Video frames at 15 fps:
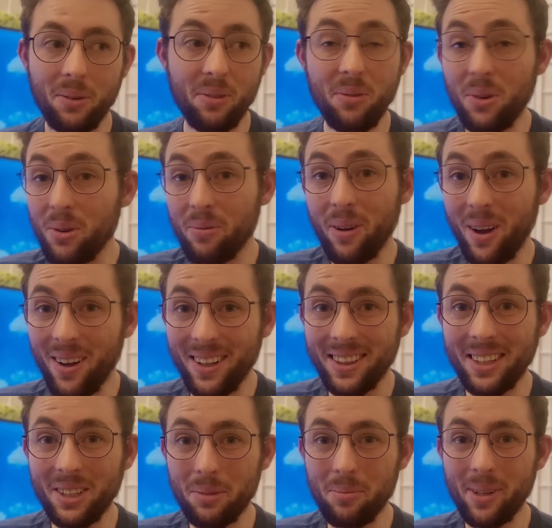we've all felt a
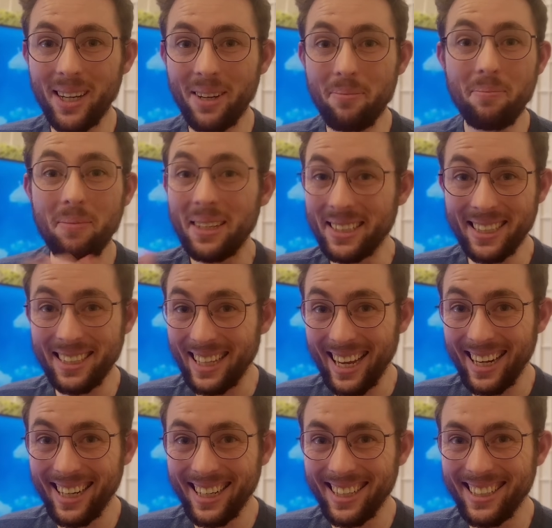little bit
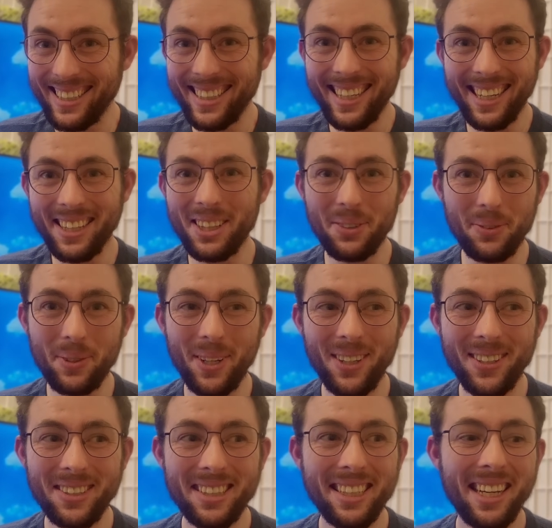miscellaneous in the
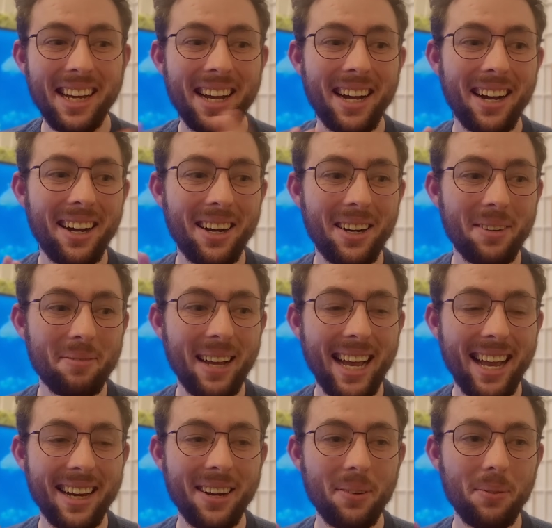world.
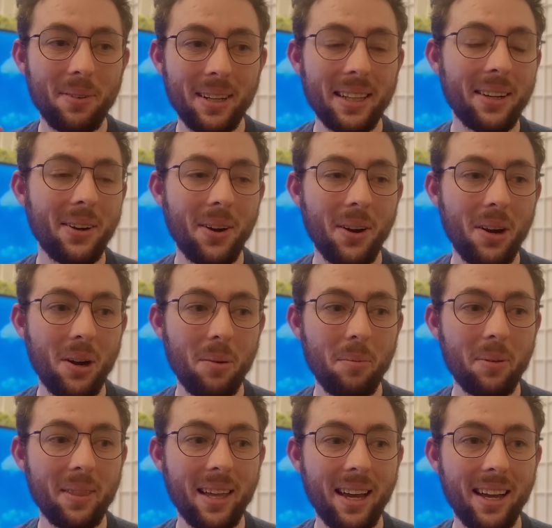And I really hope
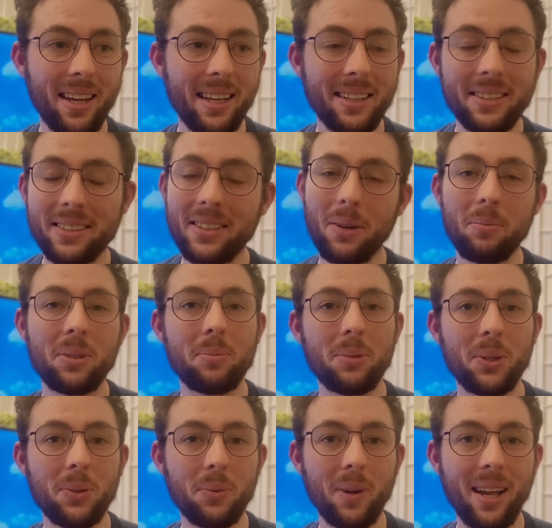that in some
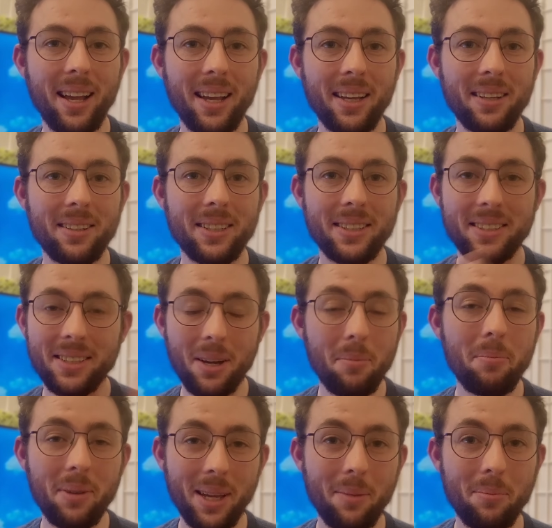small way, to
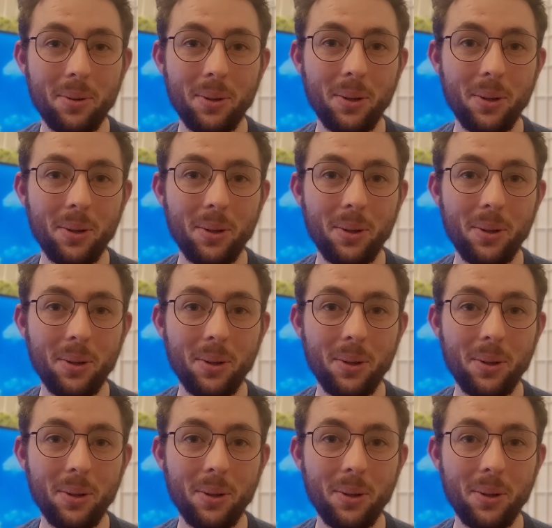some people